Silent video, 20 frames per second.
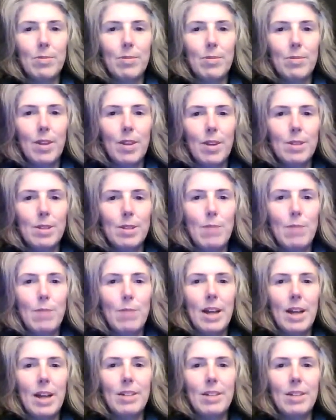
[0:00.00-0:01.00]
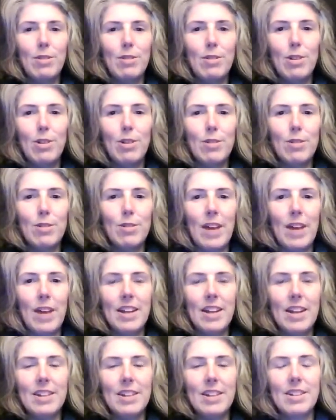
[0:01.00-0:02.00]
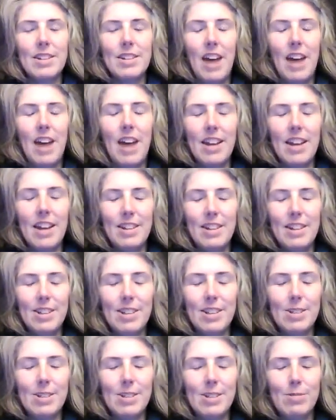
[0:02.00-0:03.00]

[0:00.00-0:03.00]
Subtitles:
A smile of love and kindness.